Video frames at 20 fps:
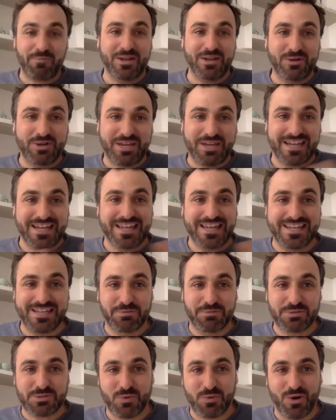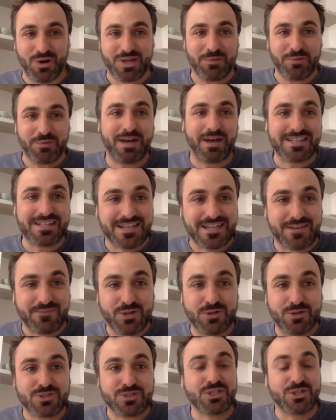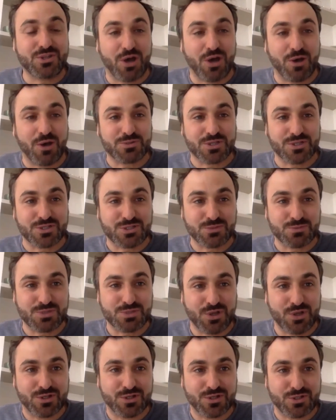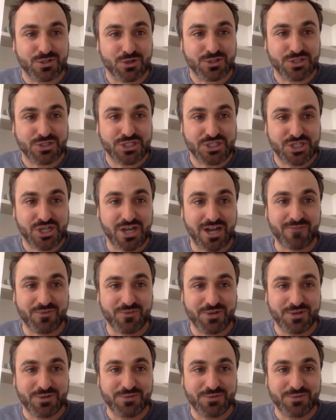looking, Lily was walking past that. Look, she thought I was on some sort of dodgy chat room.